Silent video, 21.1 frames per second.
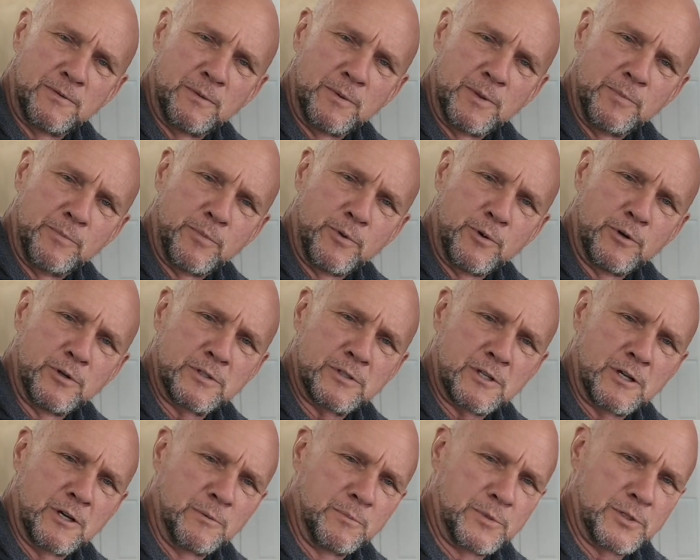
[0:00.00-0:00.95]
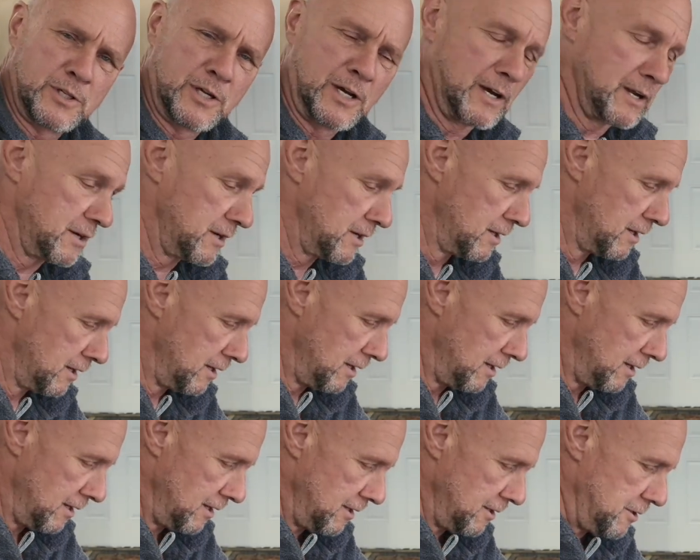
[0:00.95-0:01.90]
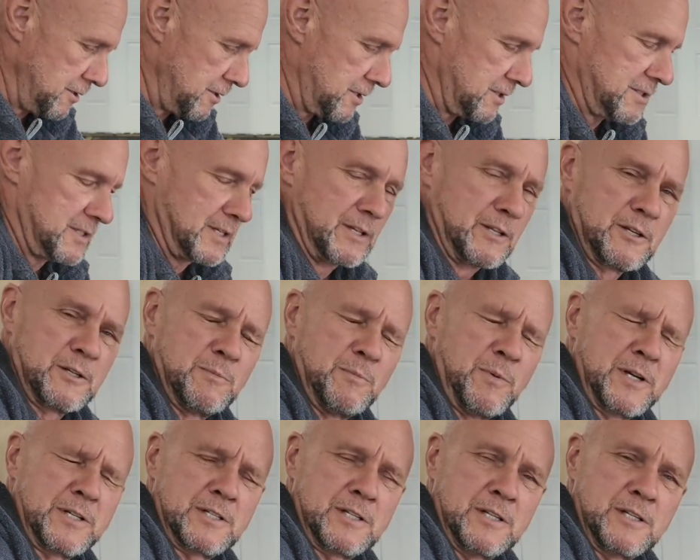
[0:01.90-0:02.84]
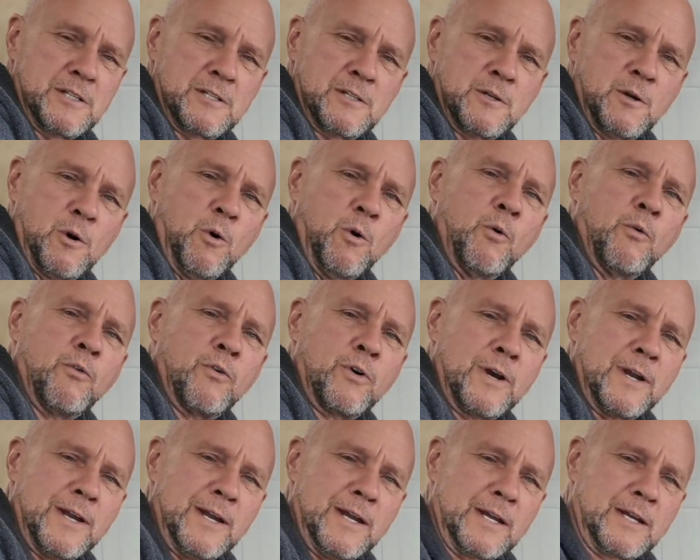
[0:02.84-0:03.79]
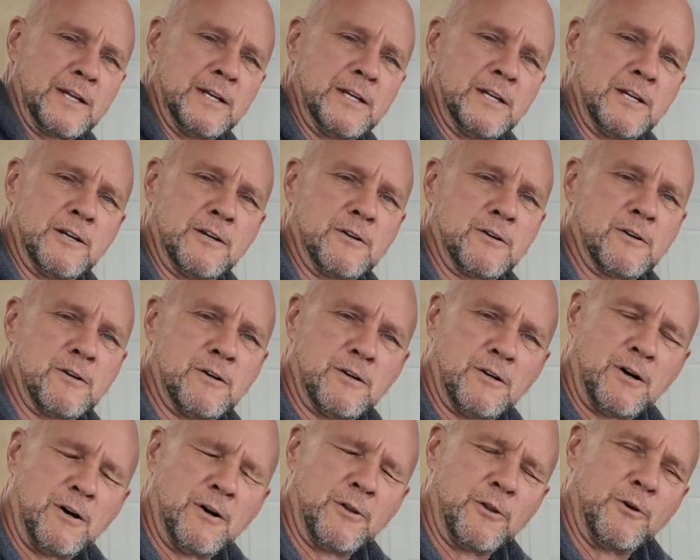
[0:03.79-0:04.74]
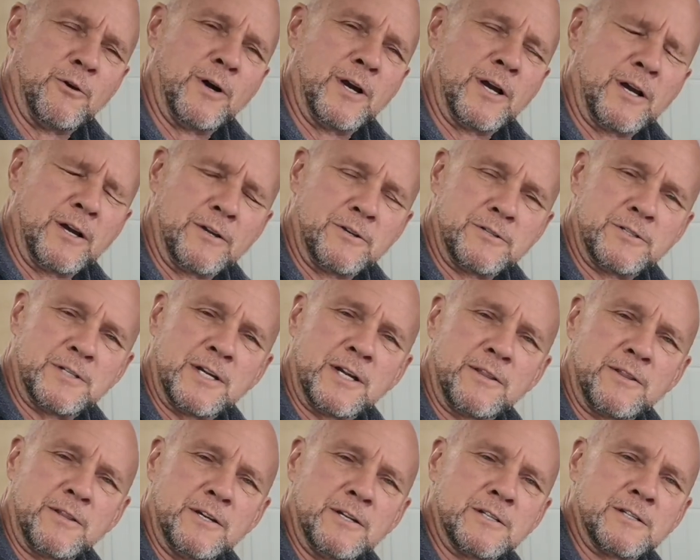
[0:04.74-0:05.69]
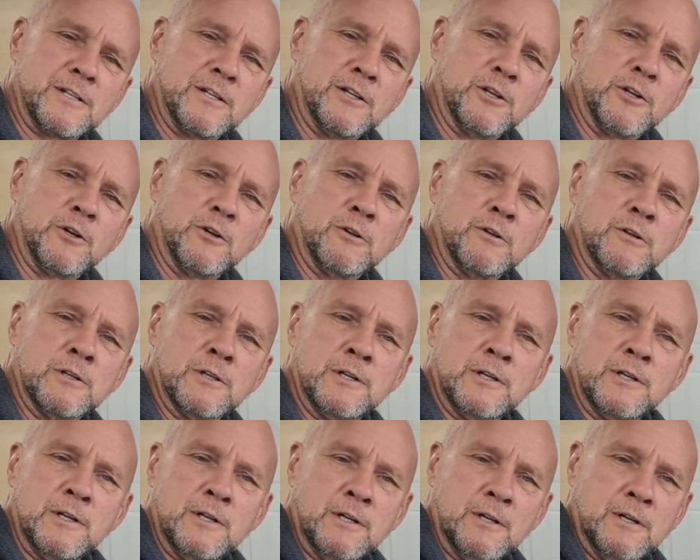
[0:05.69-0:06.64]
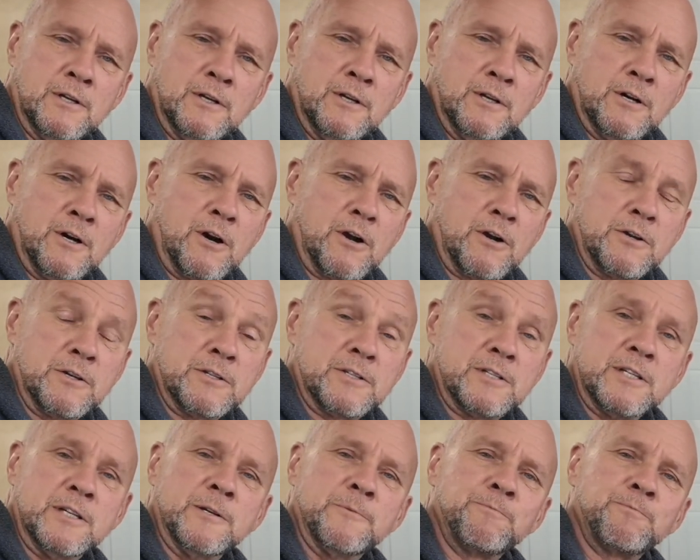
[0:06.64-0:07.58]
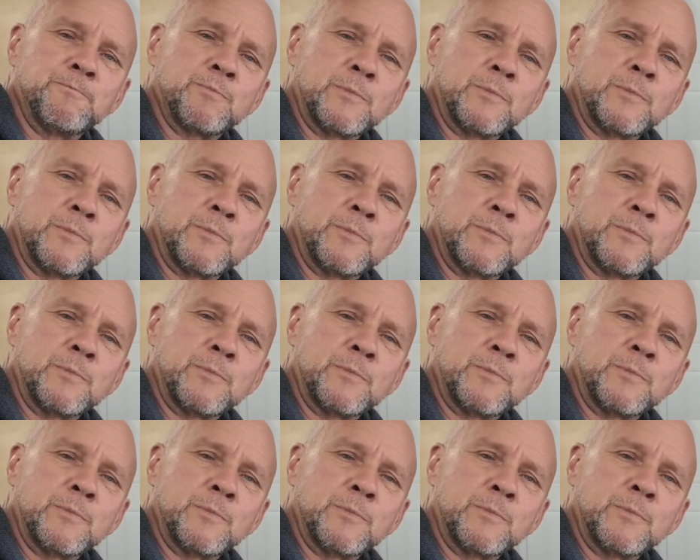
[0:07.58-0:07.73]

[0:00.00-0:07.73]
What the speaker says: from the boroscope shot. You can see there's much less overhang in here, although I understand that it's a little hard to see.